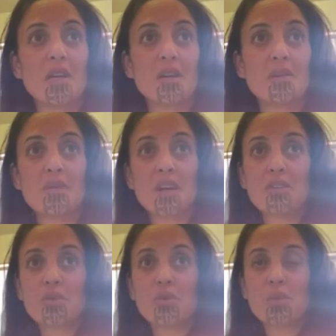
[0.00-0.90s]
and
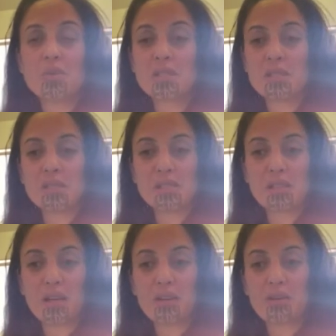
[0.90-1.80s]
Rachel
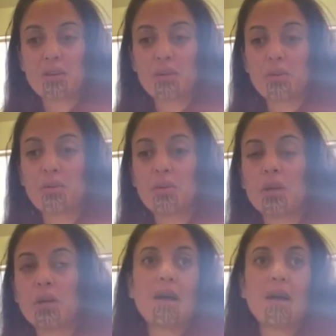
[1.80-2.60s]
Webster's article.